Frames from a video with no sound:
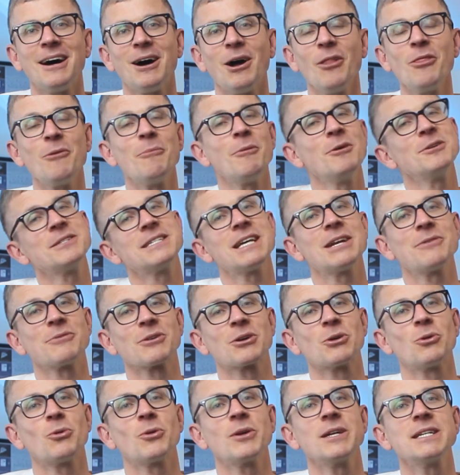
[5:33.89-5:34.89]
On the Motown
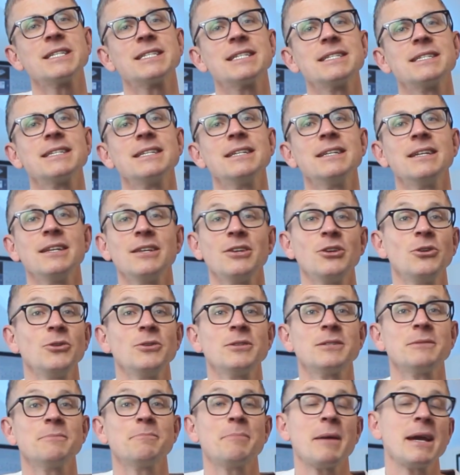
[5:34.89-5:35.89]
recordings, he didn't
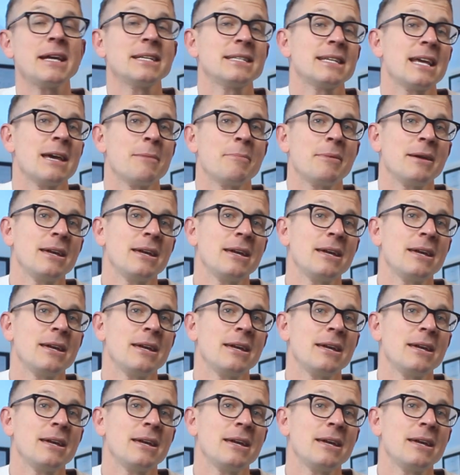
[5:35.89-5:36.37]
use a bass amp